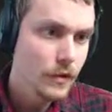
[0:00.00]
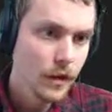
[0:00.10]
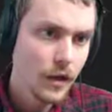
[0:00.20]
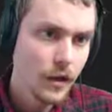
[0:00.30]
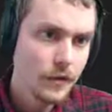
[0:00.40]

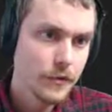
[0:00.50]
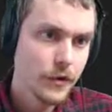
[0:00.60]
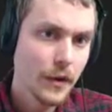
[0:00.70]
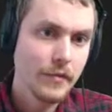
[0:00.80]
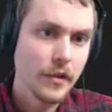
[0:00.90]
Uh,
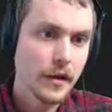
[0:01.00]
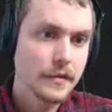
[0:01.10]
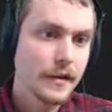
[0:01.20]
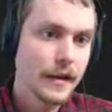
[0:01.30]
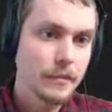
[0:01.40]
don't have a lot of
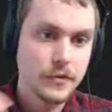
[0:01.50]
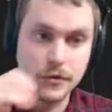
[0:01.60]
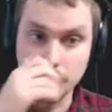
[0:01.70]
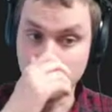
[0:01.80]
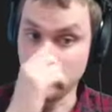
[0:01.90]
time
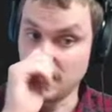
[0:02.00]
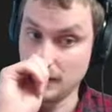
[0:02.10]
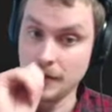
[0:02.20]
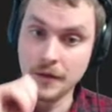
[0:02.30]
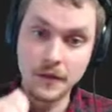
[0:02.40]
to
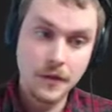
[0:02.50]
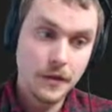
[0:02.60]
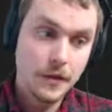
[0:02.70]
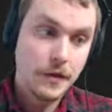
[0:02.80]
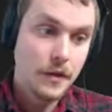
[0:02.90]

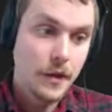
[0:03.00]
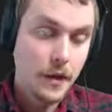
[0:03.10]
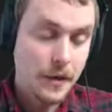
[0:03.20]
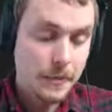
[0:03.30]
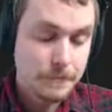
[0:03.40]

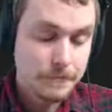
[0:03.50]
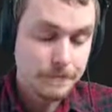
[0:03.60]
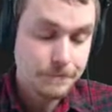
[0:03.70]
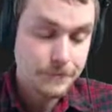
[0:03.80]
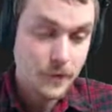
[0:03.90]
um,
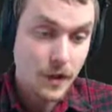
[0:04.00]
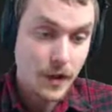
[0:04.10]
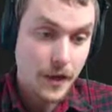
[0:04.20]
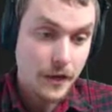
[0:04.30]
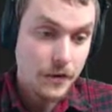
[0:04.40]

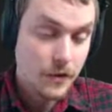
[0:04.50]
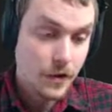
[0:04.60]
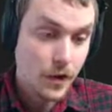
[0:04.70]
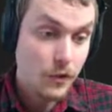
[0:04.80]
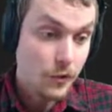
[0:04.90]
add
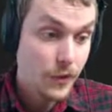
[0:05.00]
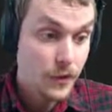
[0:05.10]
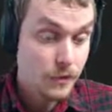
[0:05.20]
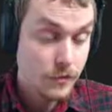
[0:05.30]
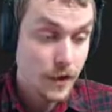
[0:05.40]
other
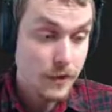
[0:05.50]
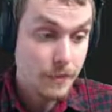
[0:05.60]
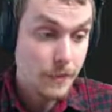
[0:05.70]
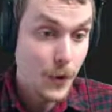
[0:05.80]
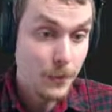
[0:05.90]
things at the
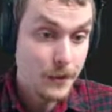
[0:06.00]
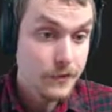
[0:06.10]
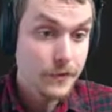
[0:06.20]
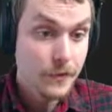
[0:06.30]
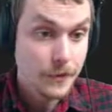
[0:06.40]

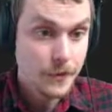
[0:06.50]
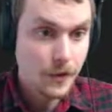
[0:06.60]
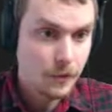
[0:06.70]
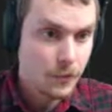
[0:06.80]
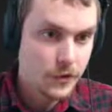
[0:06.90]
moment.
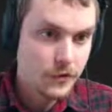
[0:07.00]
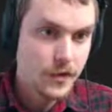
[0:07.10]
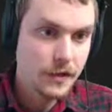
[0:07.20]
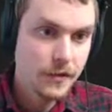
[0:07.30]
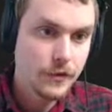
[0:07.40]
Uh, we just
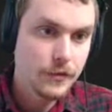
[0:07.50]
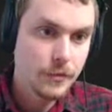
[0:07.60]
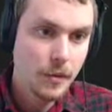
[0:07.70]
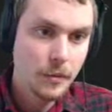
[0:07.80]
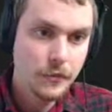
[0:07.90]
needed this to
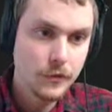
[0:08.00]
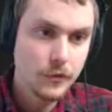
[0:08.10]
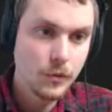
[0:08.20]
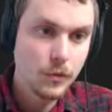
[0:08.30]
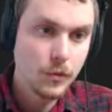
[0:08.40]
be able
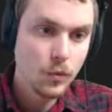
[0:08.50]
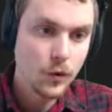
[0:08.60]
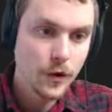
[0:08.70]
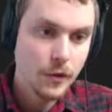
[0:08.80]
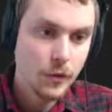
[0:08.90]
to
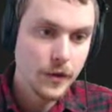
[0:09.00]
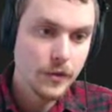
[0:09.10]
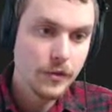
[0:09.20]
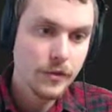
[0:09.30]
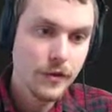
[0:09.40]
work
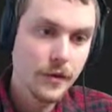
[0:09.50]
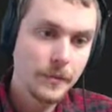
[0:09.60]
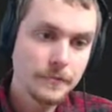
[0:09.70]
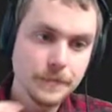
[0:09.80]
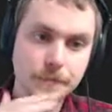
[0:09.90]
with
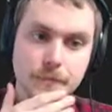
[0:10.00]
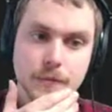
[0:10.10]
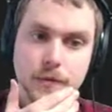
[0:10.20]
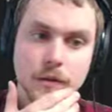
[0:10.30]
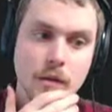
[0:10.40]
um,
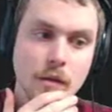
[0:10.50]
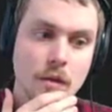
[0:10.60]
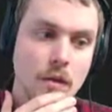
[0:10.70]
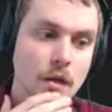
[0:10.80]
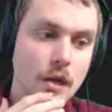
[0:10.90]

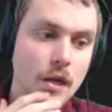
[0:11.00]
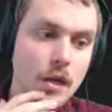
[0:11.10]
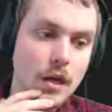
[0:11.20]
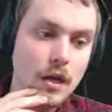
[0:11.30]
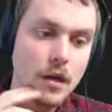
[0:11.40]

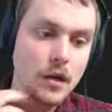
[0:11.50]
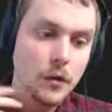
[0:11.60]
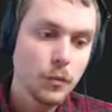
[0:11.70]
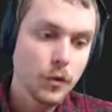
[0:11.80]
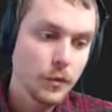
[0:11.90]
uh,
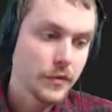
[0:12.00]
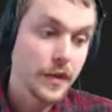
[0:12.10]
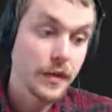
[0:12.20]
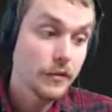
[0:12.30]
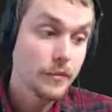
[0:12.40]
work with
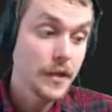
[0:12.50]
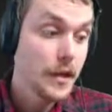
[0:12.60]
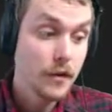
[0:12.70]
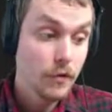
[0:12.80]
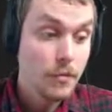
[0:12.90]
getting some data
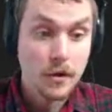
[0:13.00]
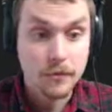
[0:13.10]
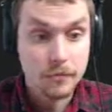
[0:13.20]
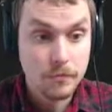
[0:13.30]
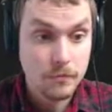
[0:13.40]
out of Dropbox.